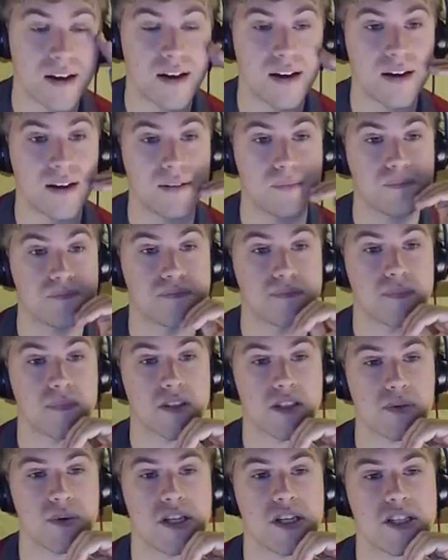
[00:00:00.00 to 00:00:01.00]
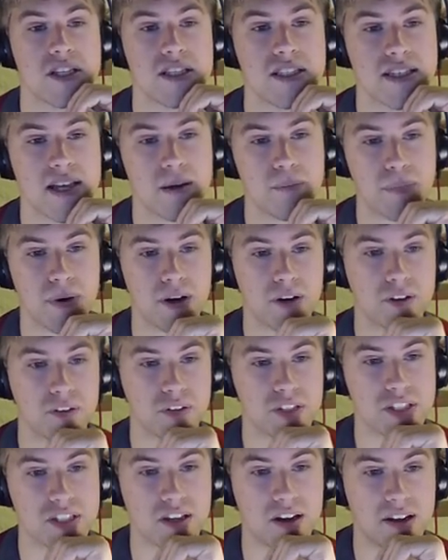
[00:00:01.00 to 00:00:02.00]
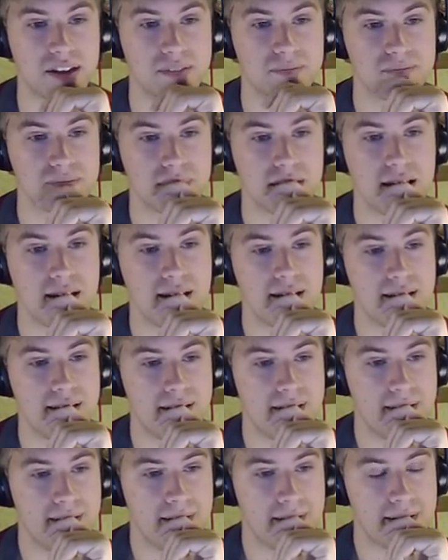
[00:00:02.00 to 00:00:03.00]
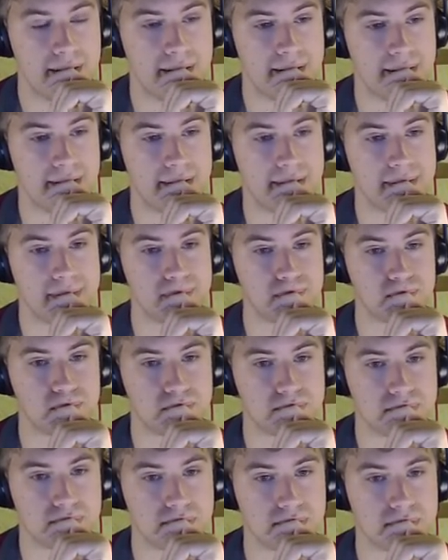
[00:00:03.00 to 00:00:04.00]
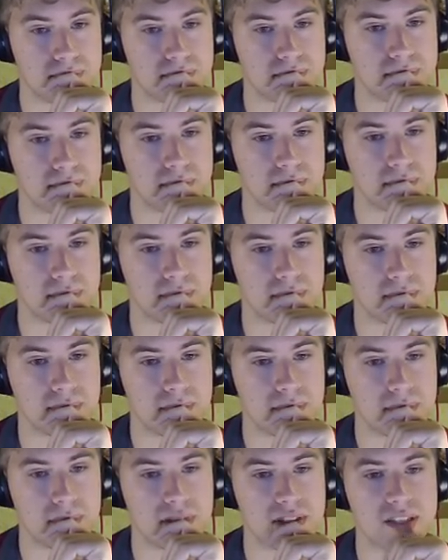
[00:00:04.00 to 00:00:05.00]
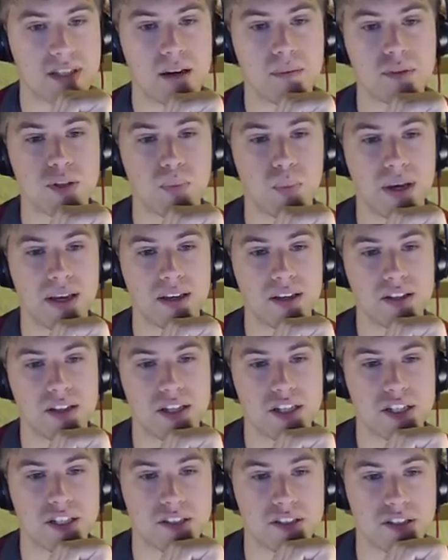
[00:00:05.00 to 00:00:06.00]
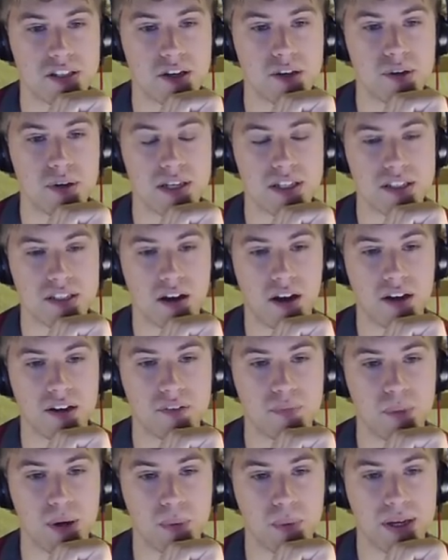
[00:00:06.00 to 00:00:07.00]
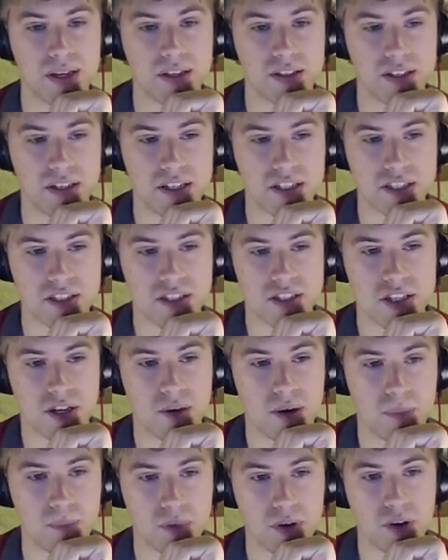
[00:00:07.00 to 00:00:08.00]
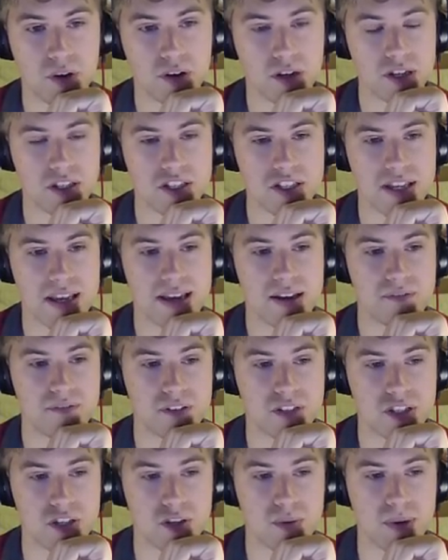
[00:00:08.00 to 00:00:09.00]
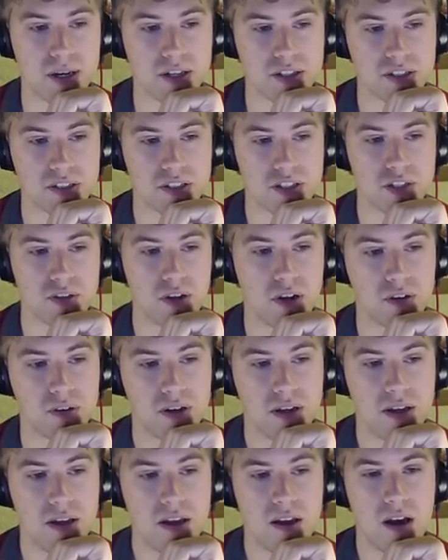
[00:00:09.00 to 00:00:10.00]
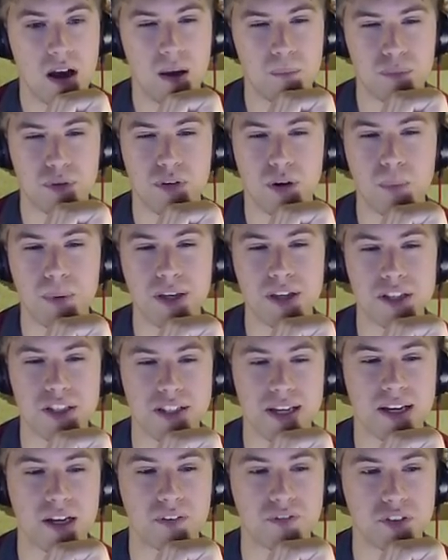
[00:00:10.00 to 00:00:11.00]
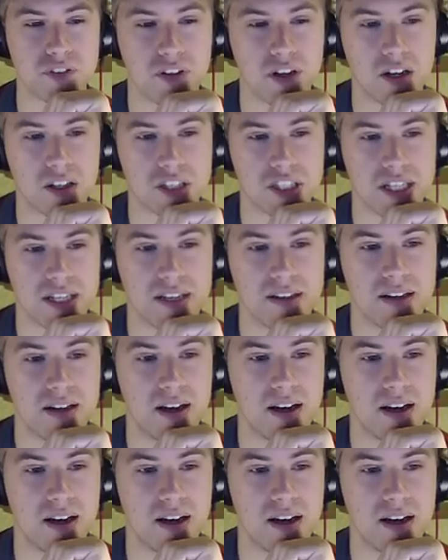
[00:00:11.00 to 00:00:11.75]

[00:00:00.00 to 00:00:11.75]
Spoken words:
So we just need to get a burn on this guy. In terms of win condition, Doge is kind of my win condition. So I'm not going to stay in for too long. I'm probably going to sack off Jirachi.